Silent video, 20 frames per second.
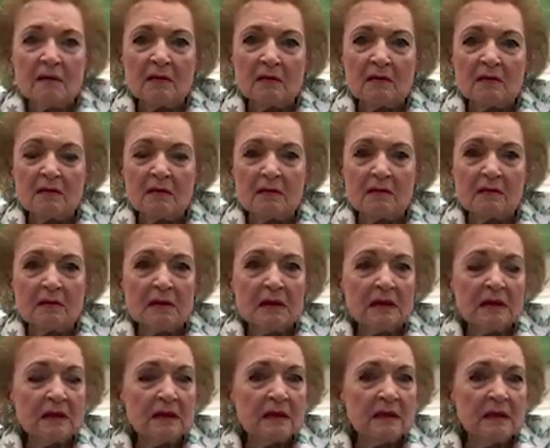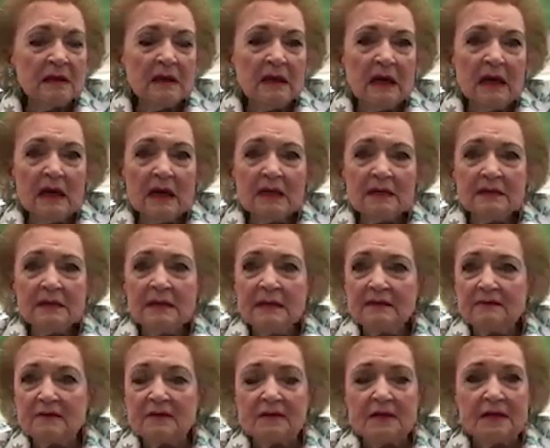spoilers, updates
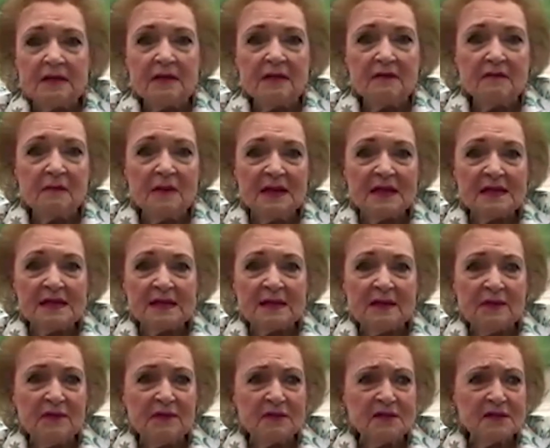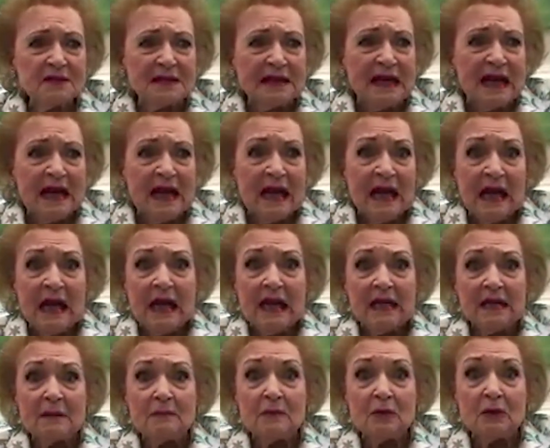and news of those movies and series
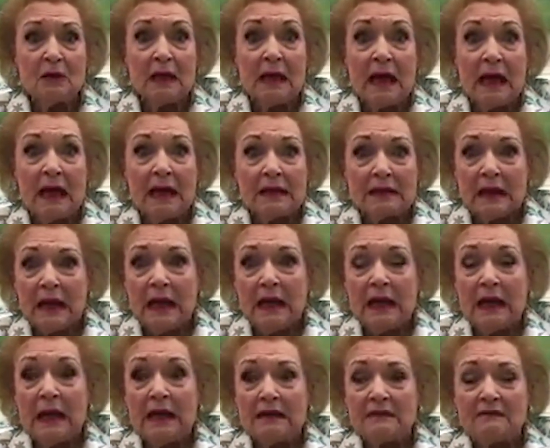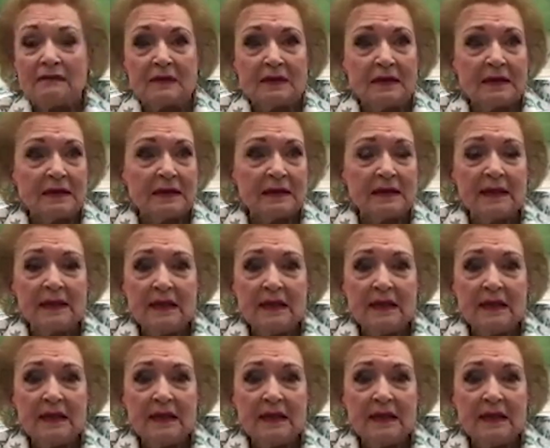that you're frequently looking for.